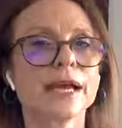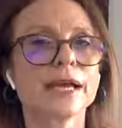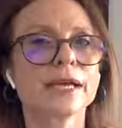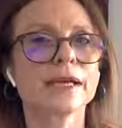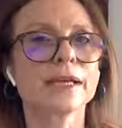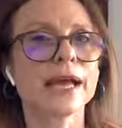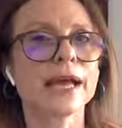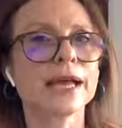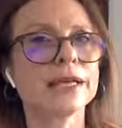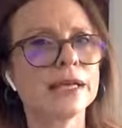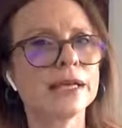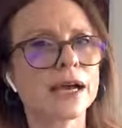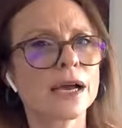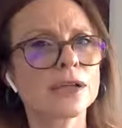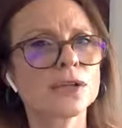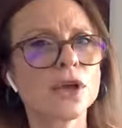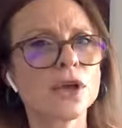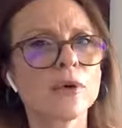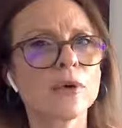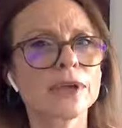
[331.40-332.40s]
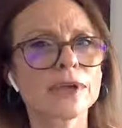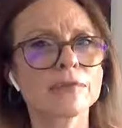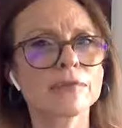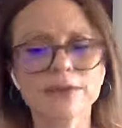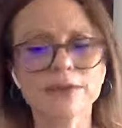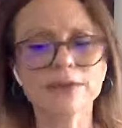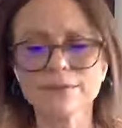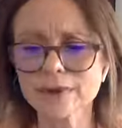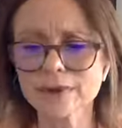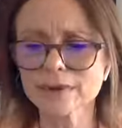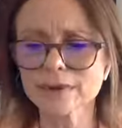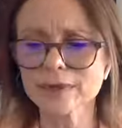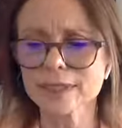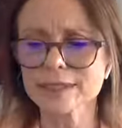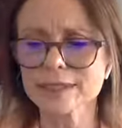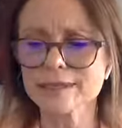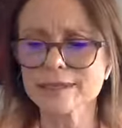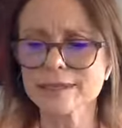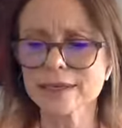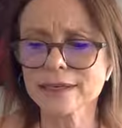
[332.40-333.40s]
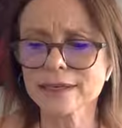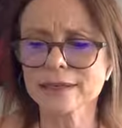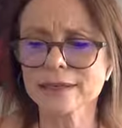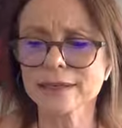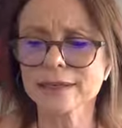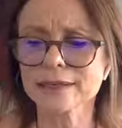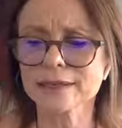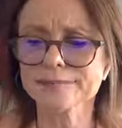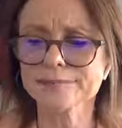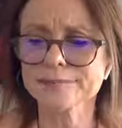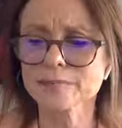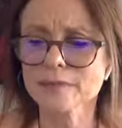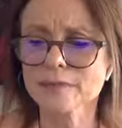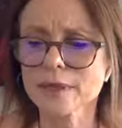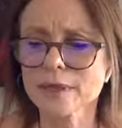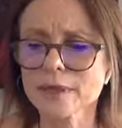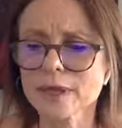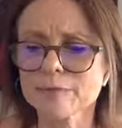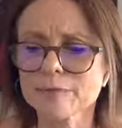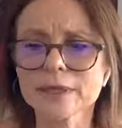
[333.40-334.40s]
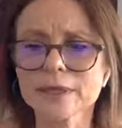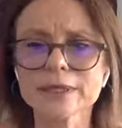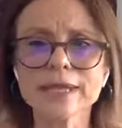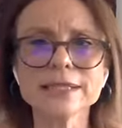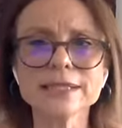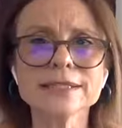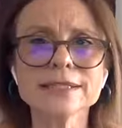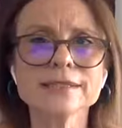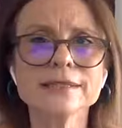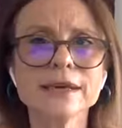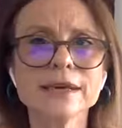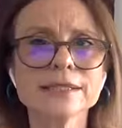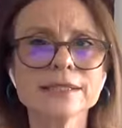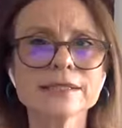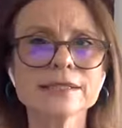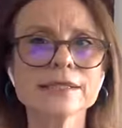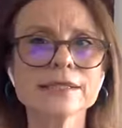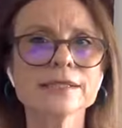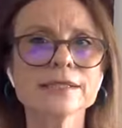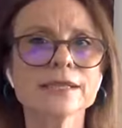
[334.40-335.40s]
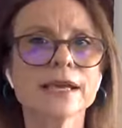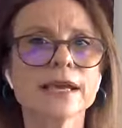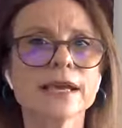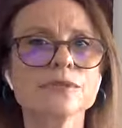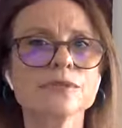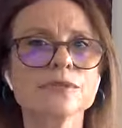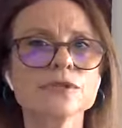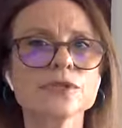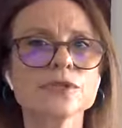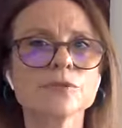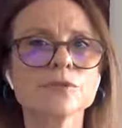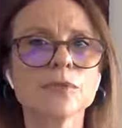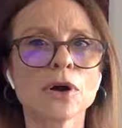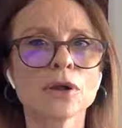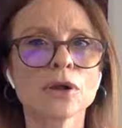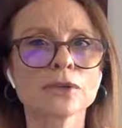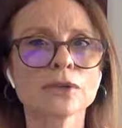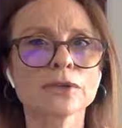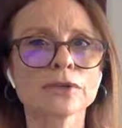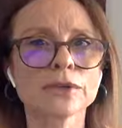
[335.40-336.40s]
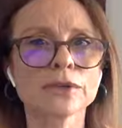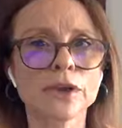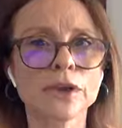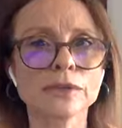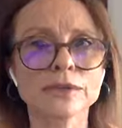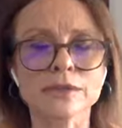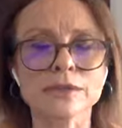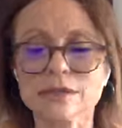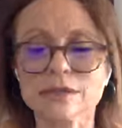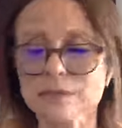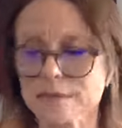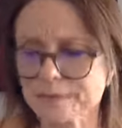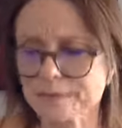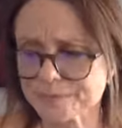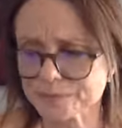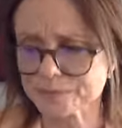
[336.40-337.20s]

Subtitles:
And that not knowing can be very unsettling. But let's not discount smaller losses.